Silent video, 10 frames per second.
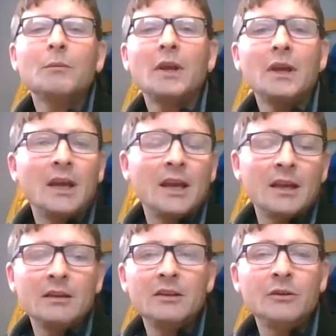
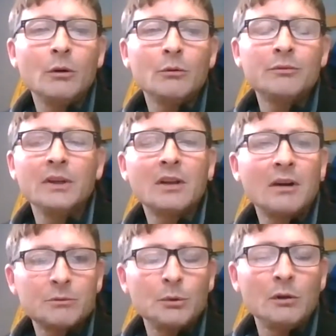and you don't feel
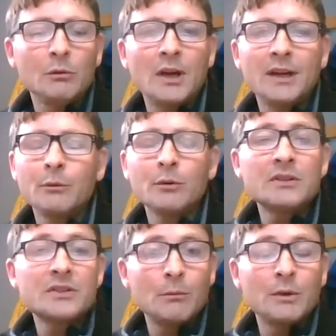comfortable riding with
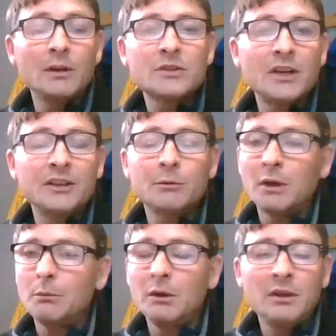someone outside your
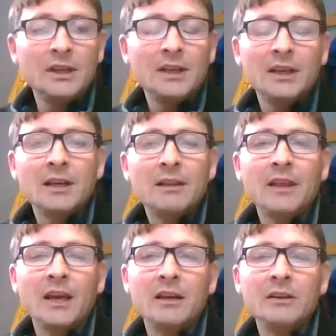bubble,
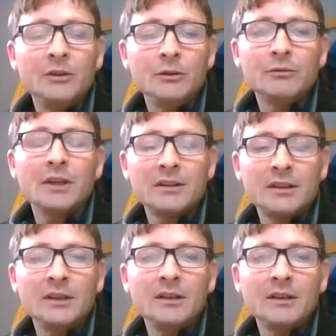then you've got
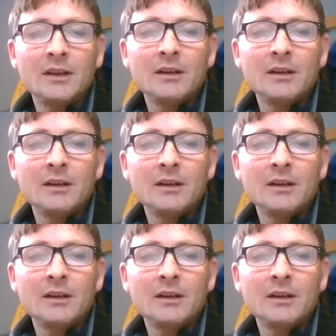the